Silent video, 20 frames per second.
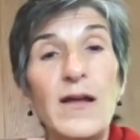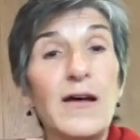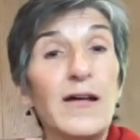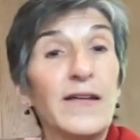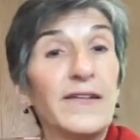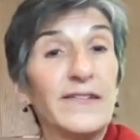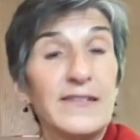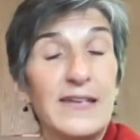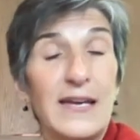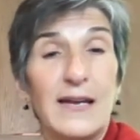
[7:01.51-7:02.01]

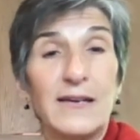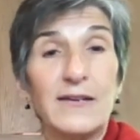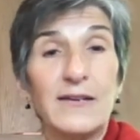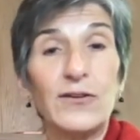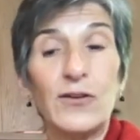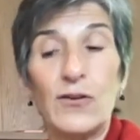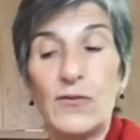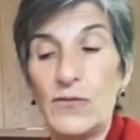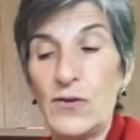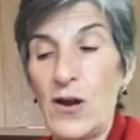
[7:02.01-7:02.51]

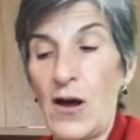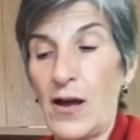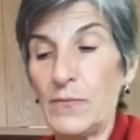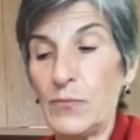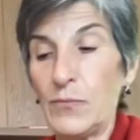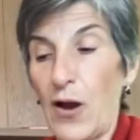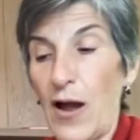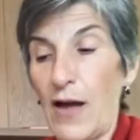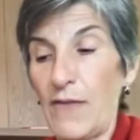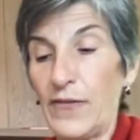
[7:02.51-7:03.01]
standalone
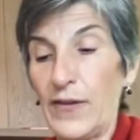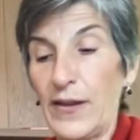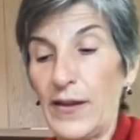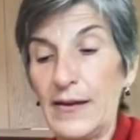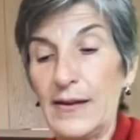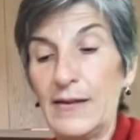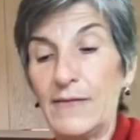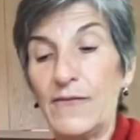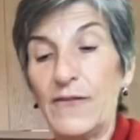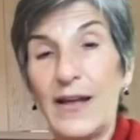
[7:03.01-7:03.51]
nonprofit,
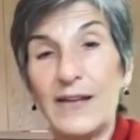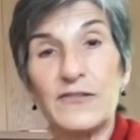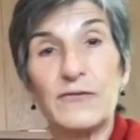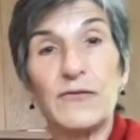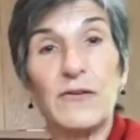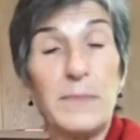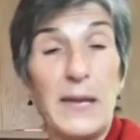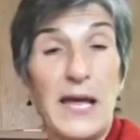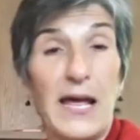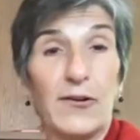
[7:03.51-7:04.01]
Invest for
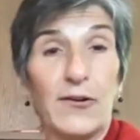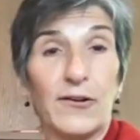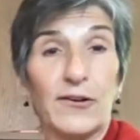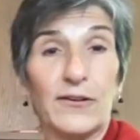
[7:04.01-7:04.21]
Better.